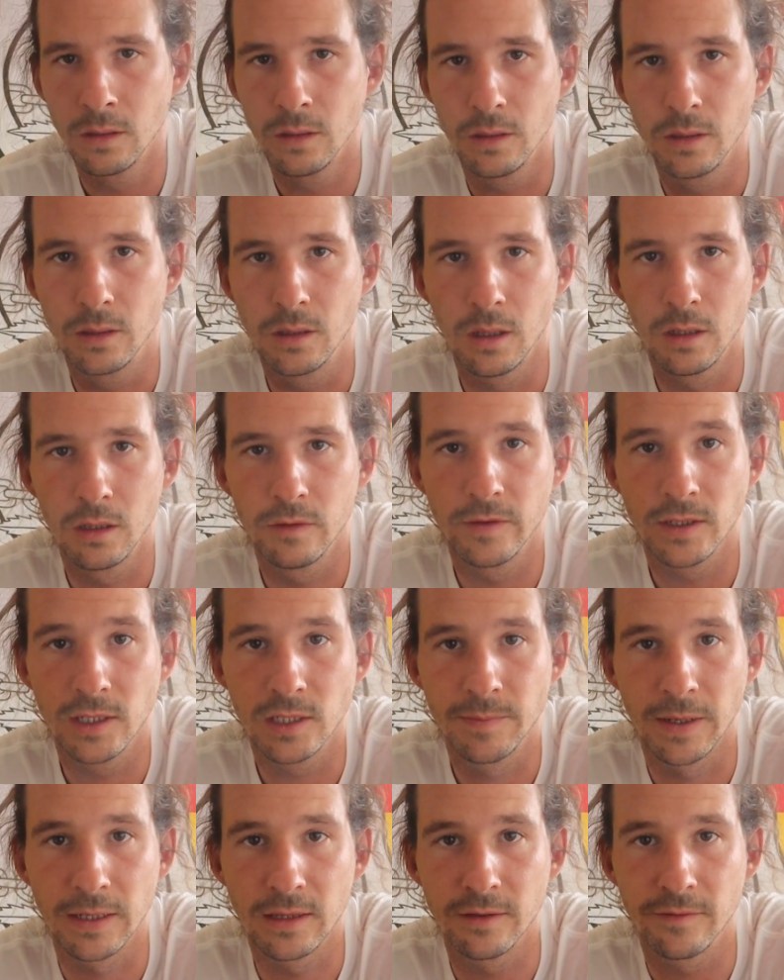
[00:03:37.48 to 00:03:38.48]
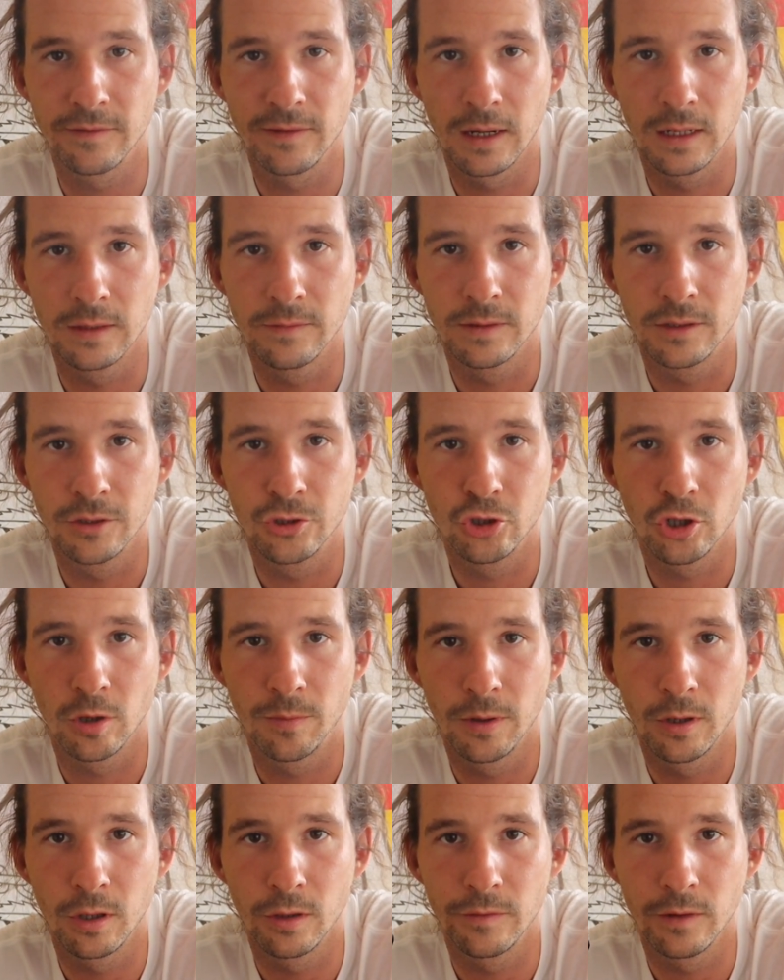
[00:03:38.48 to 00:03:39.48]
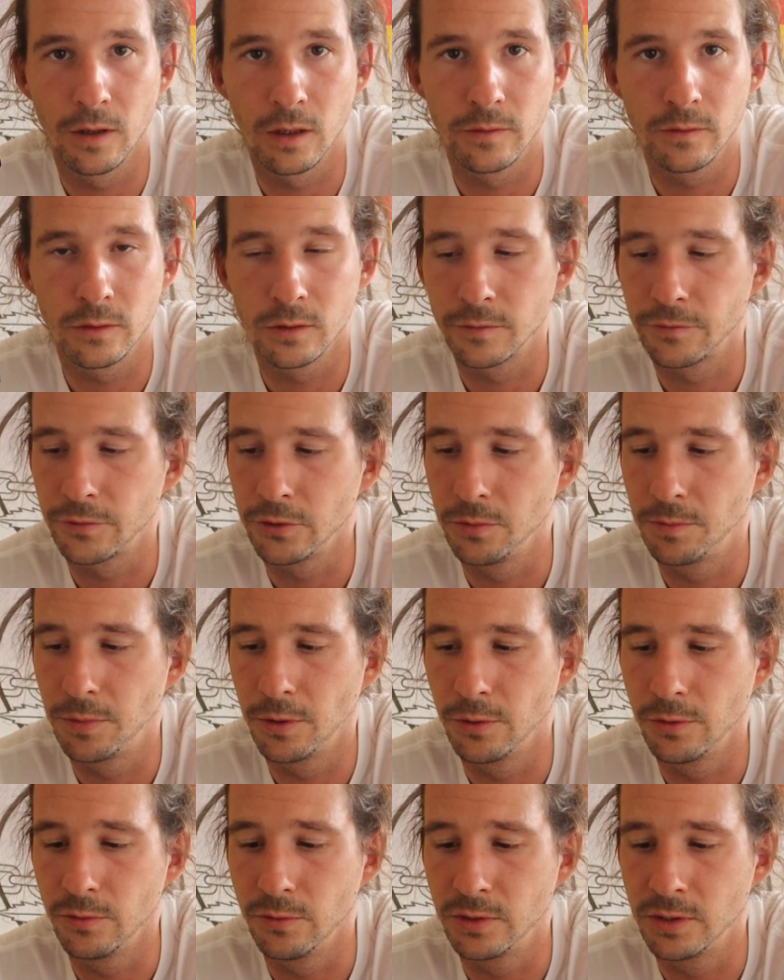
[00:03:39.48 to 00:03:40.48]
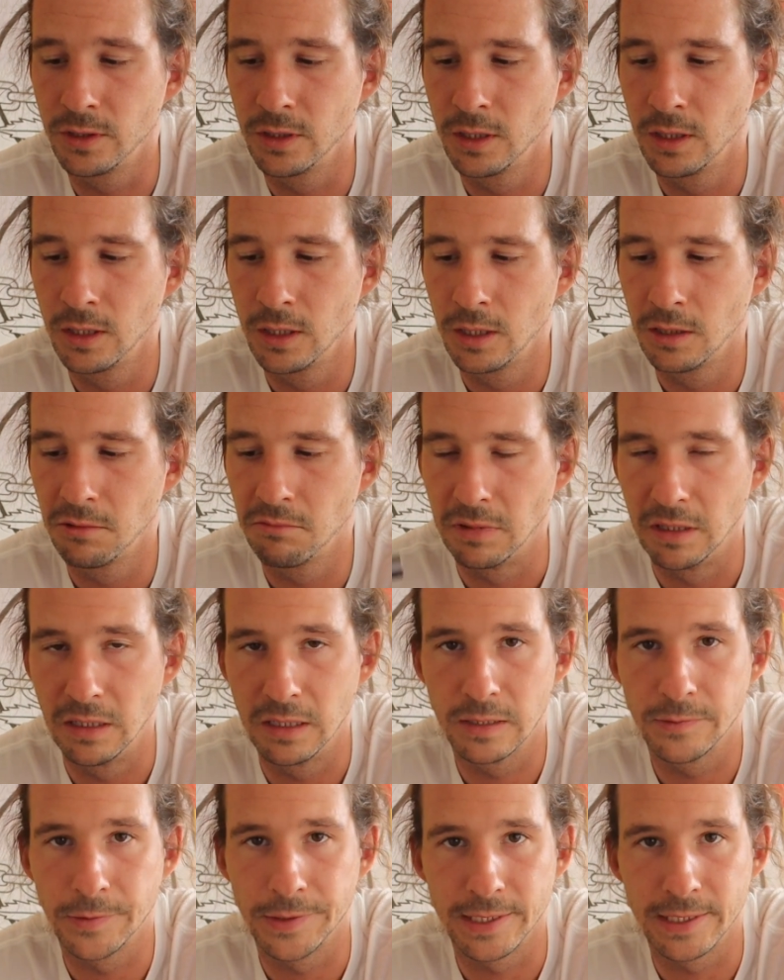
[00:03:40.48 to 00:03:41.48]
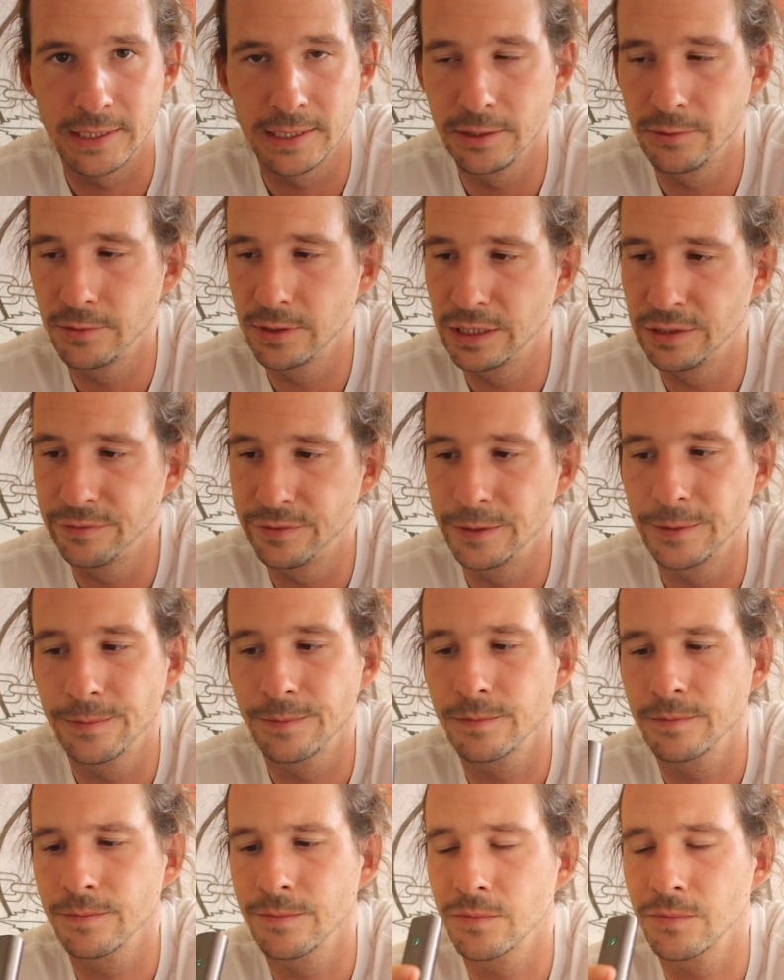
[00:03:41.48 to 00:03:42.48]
You kind of expect the flavour to drop off after a few pulls, but this one is still giving.